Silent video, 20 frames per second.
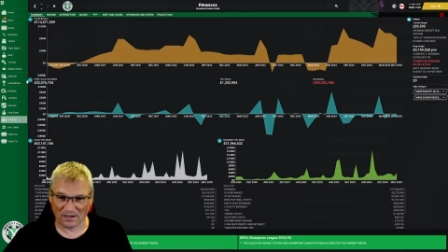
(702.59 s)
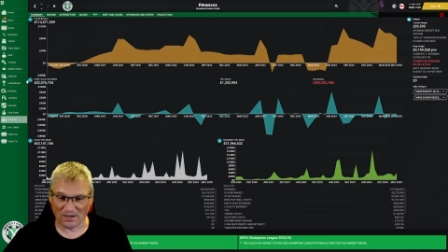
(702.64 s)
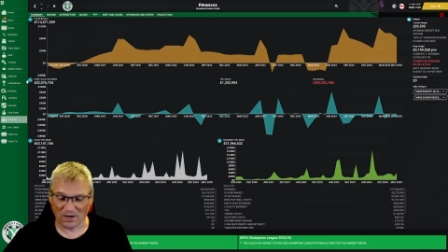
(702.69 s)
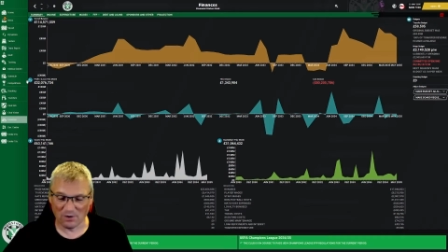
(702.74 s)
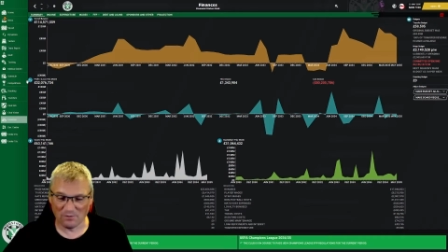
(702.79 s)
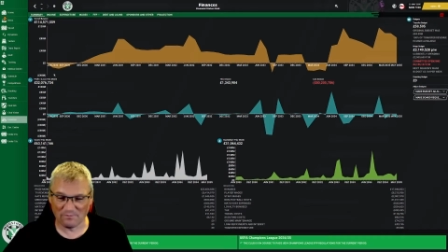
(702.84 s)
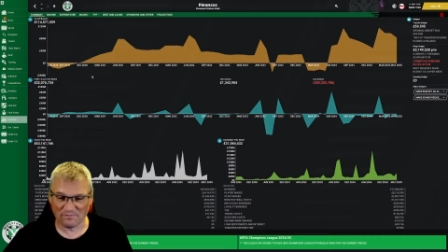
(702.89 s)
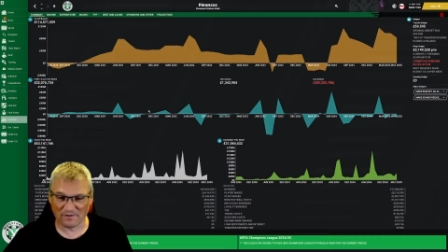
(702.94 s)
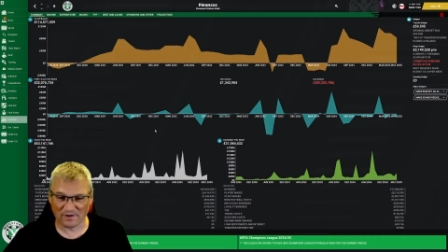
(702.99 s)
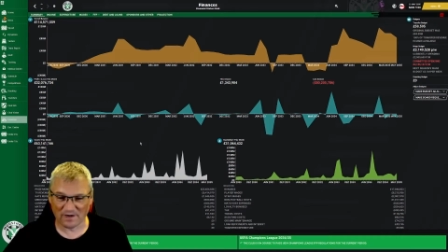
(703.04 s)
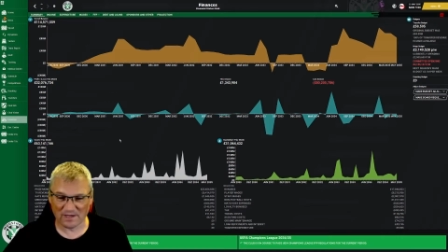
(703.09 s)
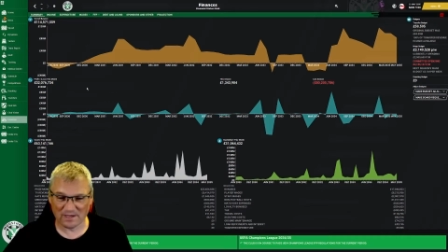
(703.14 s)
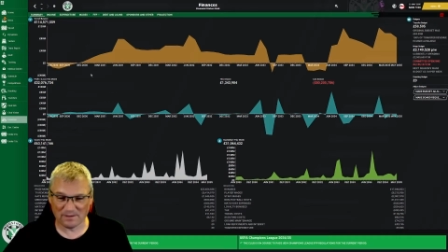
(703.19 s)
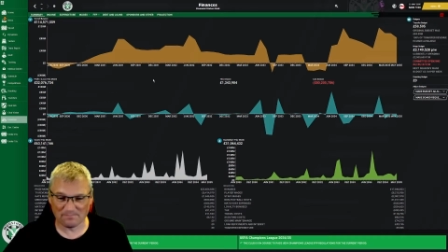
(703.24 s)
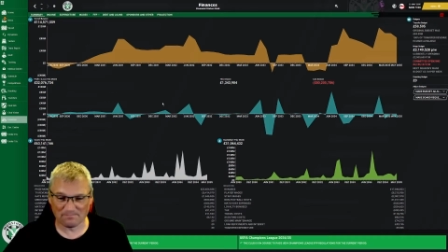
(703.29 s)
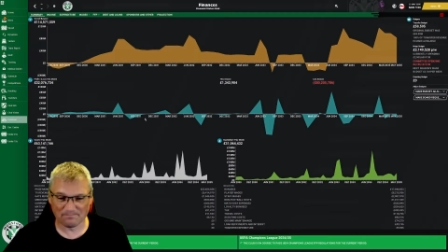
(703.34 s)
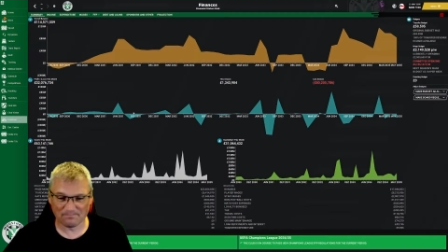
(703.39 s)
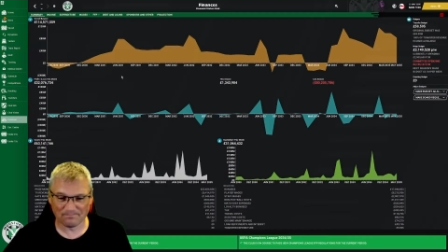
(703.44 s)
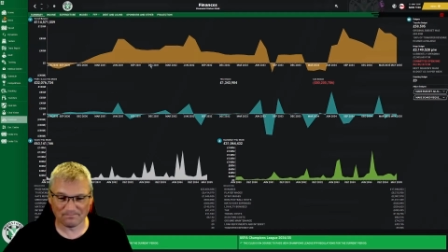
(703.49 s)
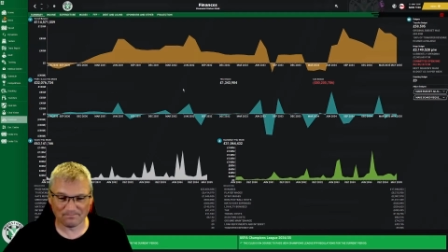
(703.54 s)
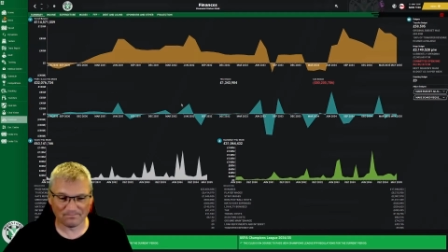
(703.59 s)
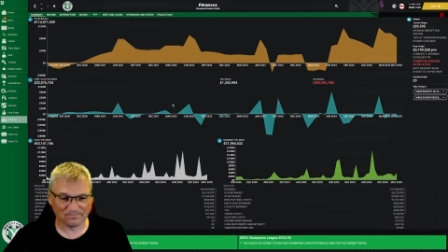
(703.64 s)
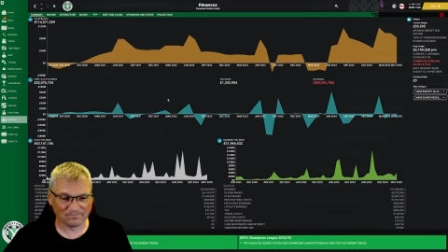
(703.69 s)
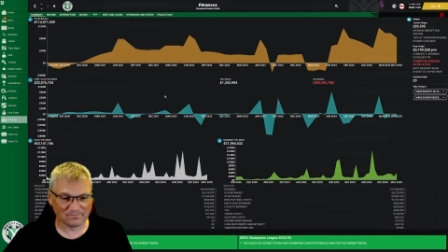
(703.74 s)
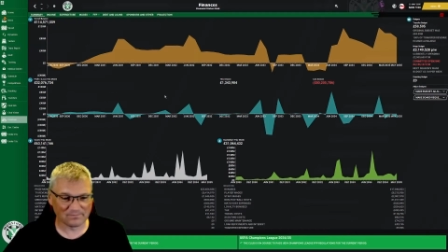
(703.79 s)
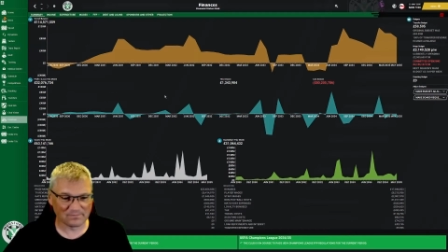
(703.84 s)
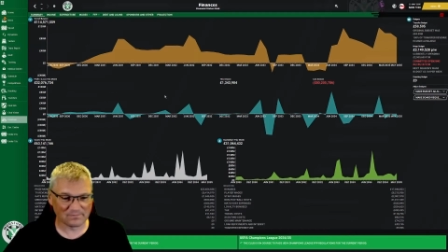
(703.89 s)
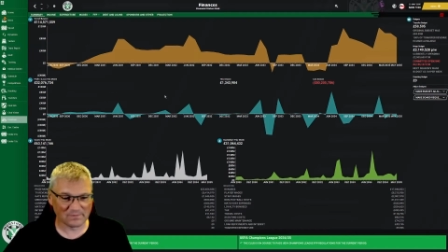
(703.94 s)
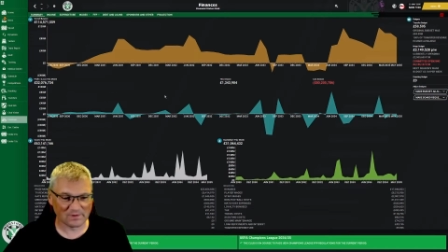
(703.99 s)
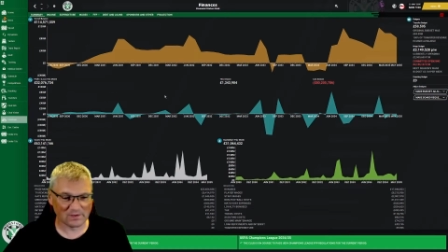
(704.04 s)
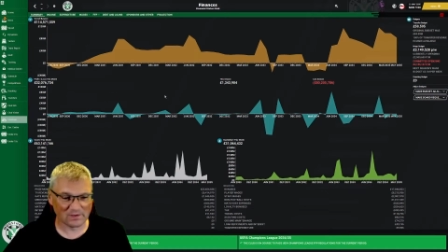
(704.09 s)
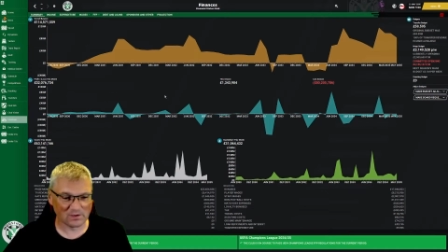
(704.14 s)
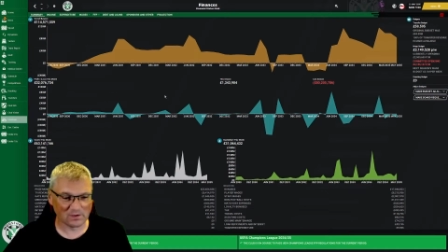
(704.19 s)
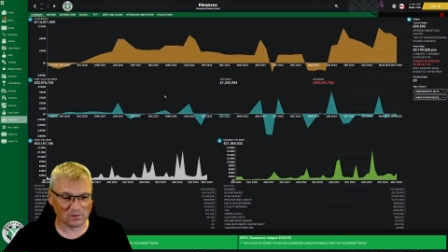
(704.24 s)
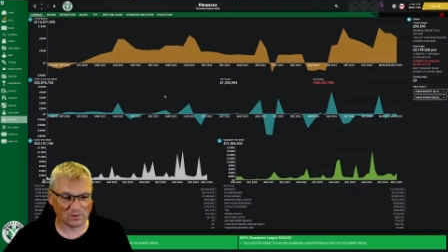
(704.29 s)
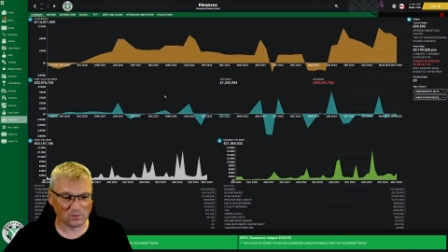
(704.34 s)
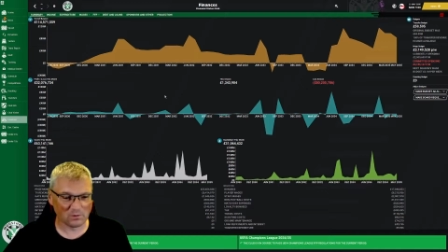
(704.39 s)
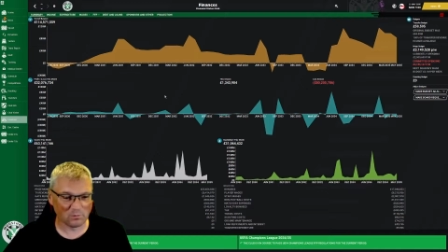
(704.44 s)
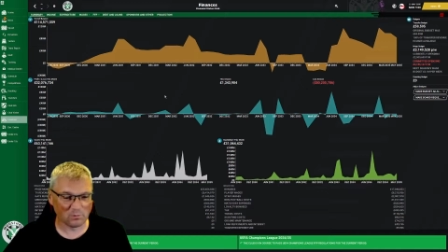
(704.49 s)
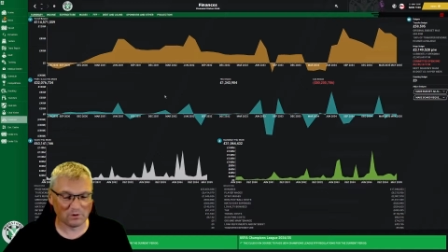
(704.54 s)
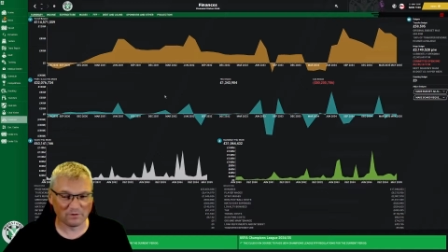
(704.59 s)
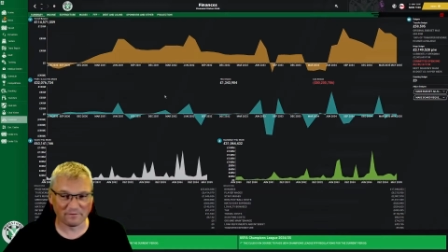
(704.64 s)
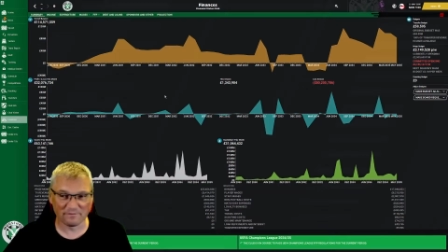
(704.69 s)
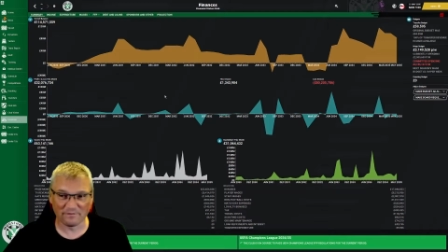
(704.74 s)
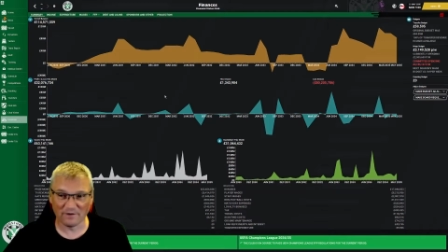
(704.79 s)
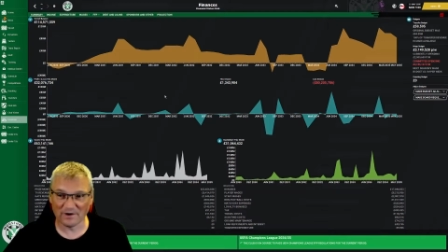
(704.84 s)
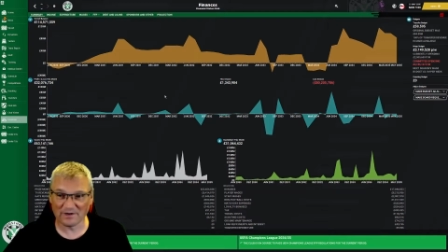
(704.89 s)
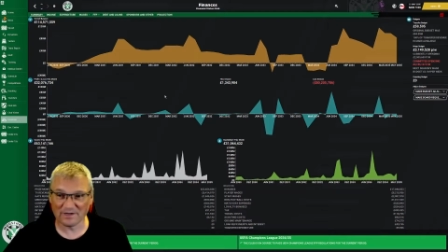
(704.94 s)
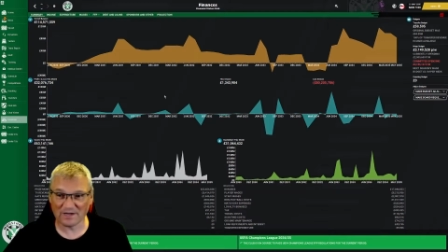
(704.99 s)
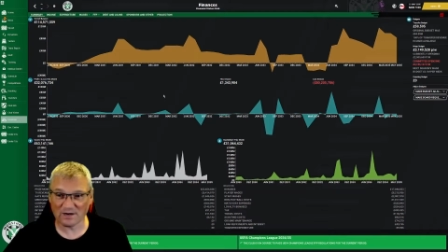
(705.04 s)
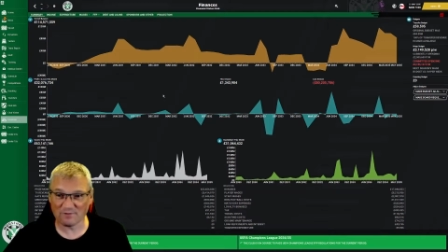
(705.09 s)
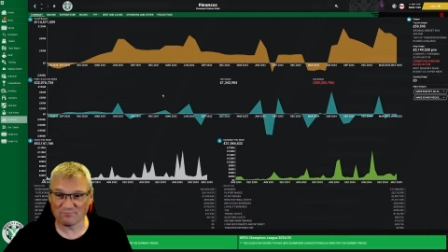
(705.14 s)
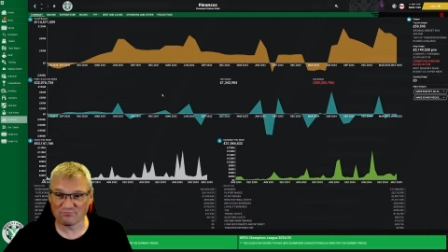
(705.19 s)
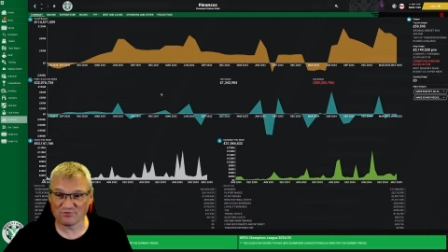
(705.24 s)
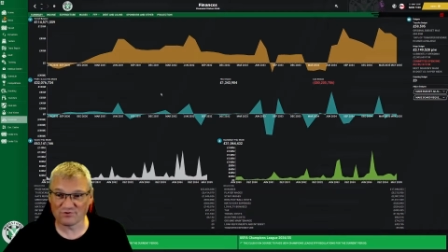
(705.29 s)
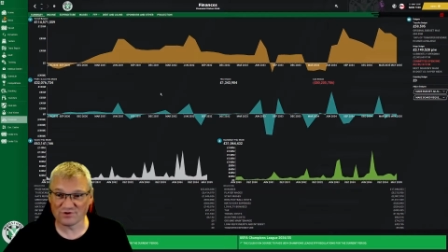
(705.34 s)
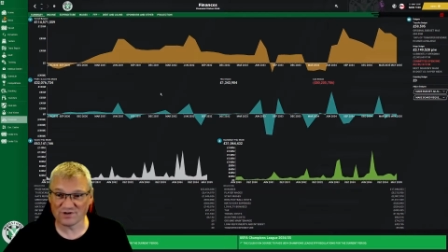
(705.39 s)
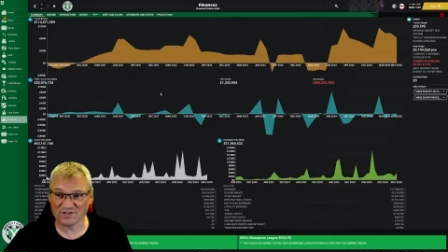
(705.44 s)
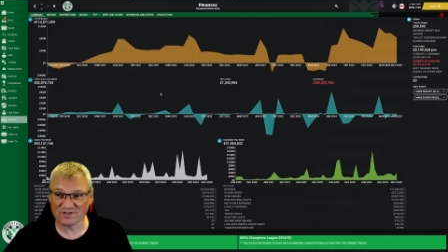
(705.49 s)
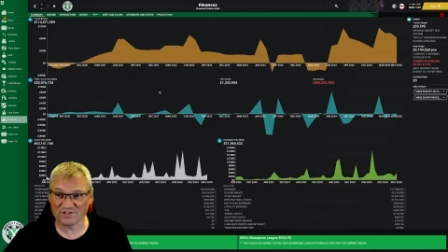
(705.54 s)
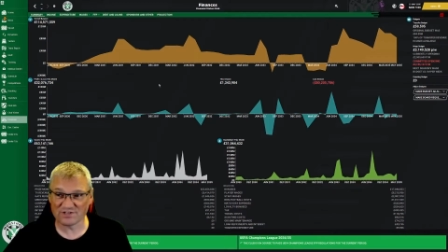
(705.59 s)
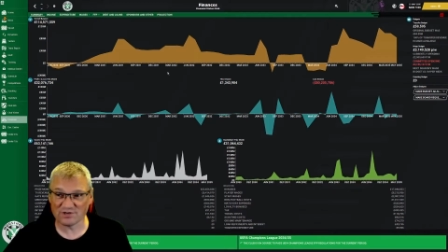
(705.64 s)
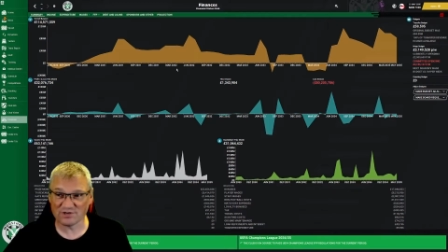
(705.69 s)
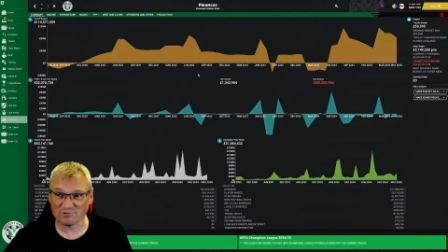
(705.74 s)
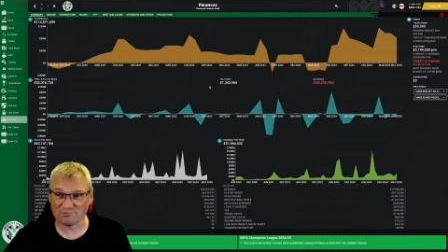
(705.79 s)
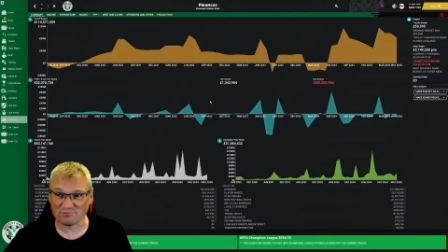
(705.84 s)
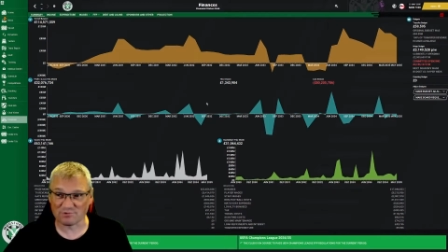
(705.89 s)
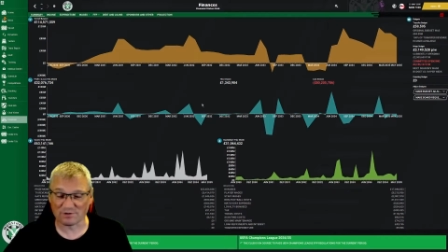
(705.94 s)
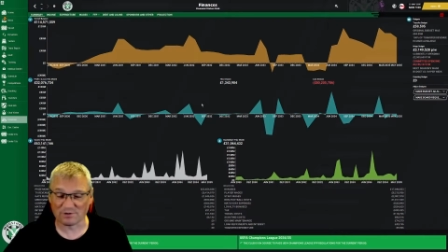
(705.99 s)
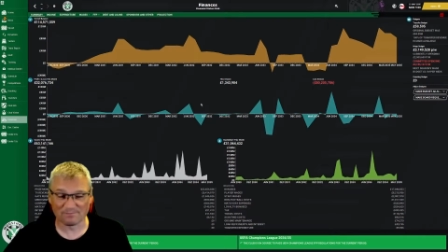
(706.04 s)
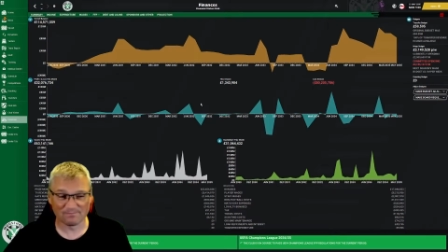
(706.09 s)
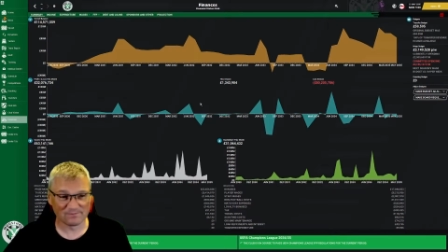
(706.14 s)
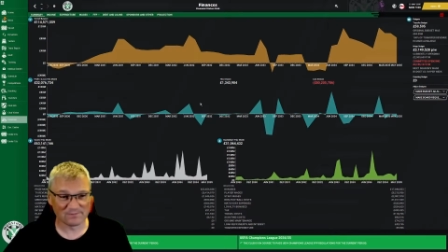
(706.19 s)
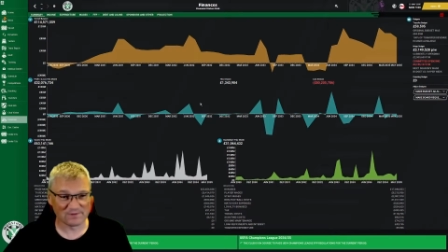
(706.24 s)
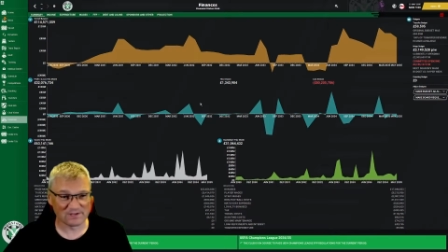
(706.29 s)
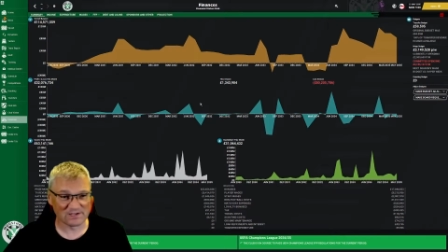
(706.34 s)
And hopefully, we'll find out pretty soon.